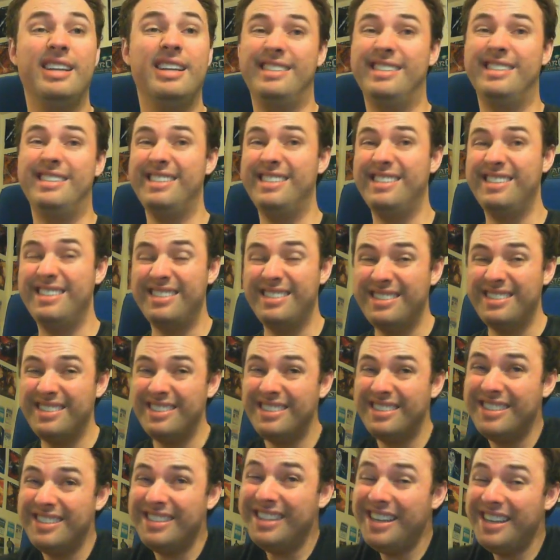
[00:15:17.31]

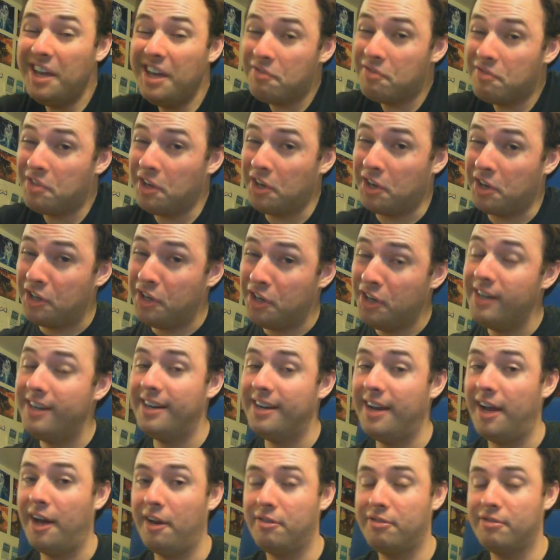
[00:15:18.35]
If they're good
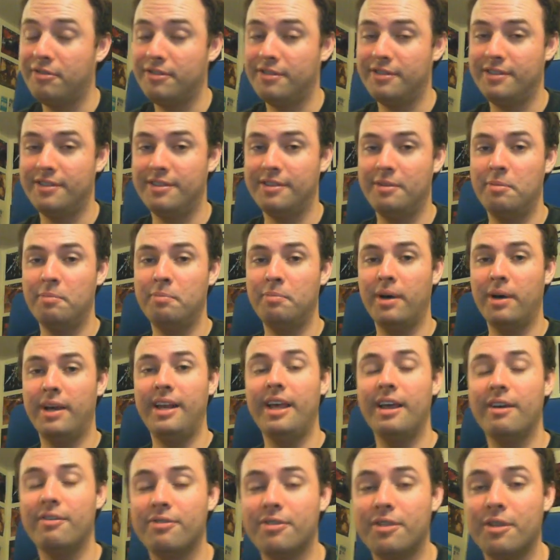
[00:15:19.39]
enough, but
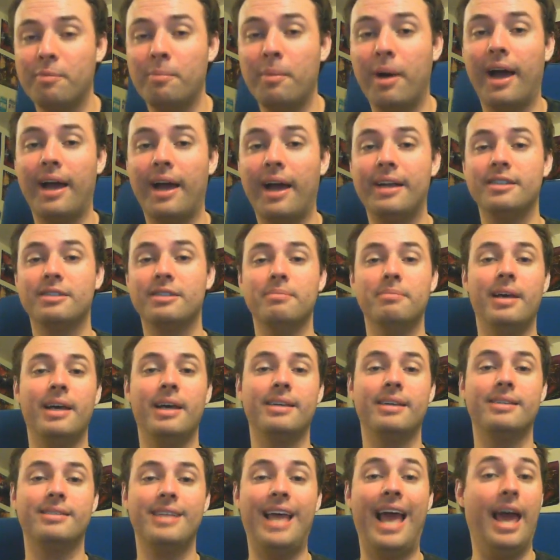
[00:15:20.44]
if the mines
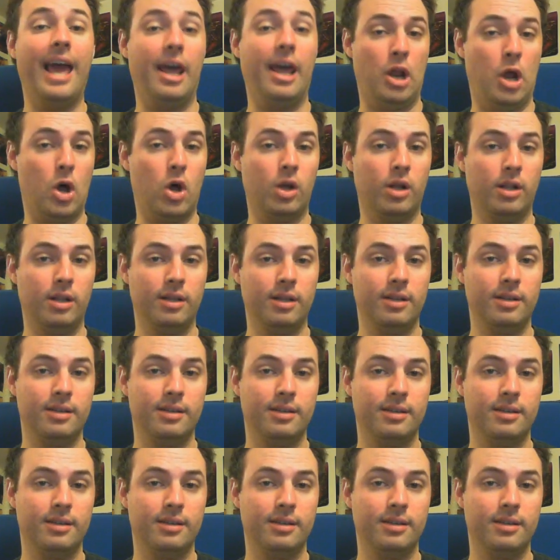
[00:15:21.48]
miss at all,